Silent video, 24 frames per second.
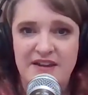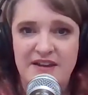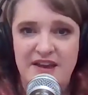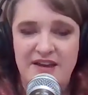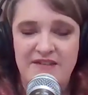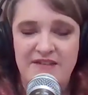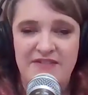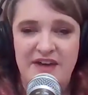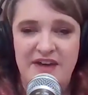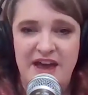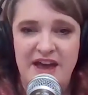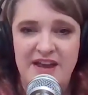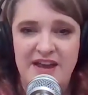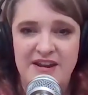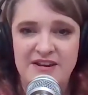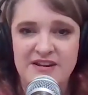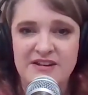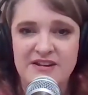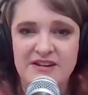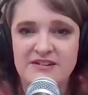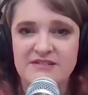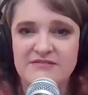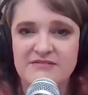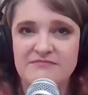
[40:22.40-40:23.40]
if that
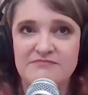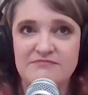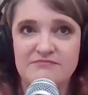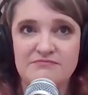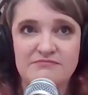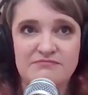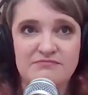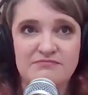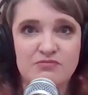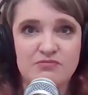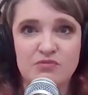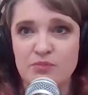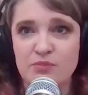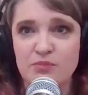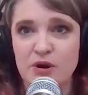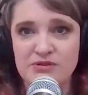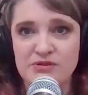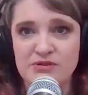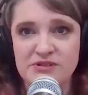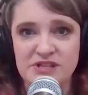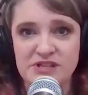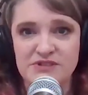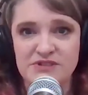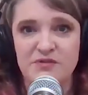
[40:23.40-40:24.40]

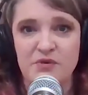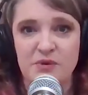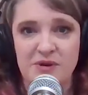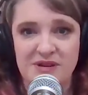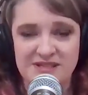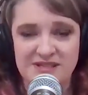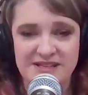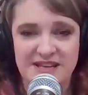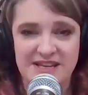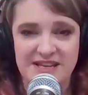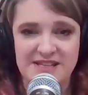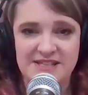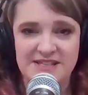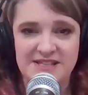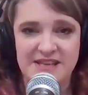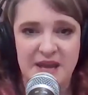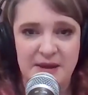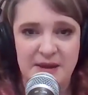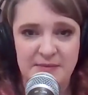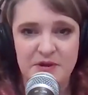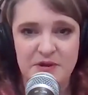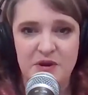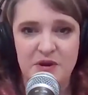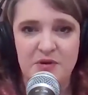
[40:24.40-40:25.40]
person's voice gets
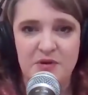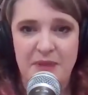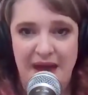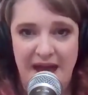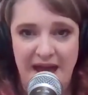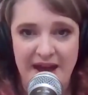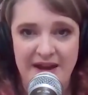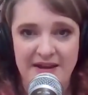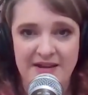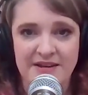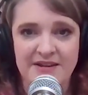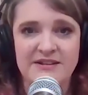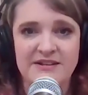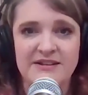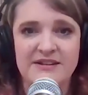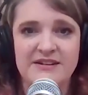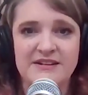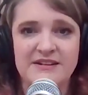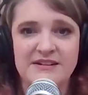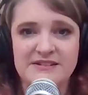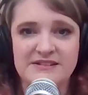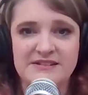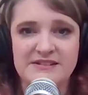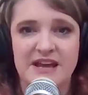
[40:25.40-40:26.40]
skipped, go back.
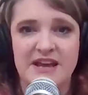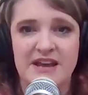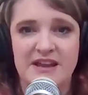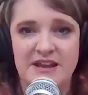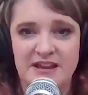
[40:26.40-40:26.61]
Say,